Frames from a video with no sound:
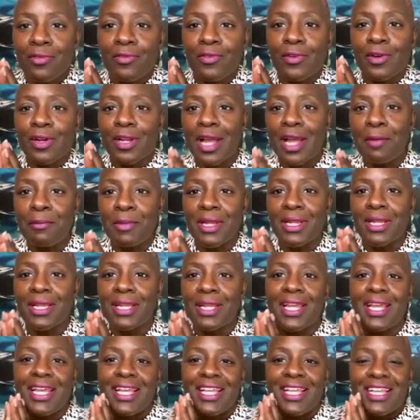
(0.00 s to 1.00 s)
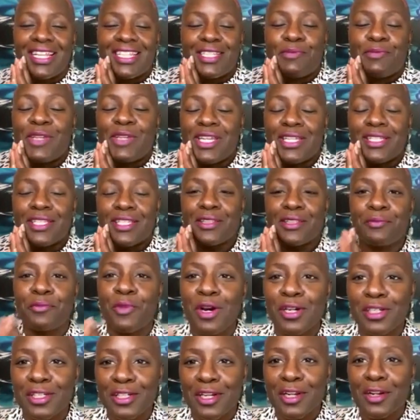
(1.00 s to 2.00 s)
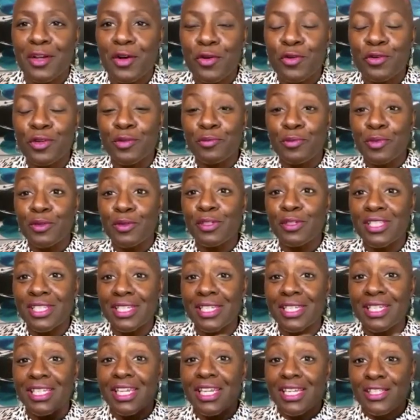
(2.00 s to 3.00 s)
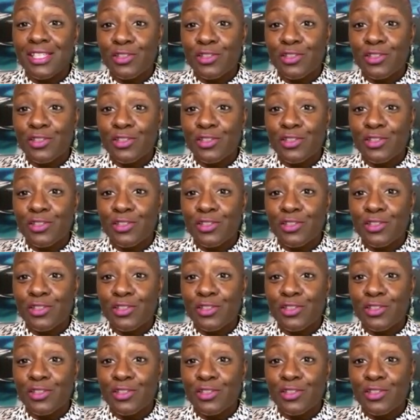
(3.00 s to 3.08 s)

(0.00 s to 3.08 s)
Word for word: for coming and speaking to the Marshaun O community.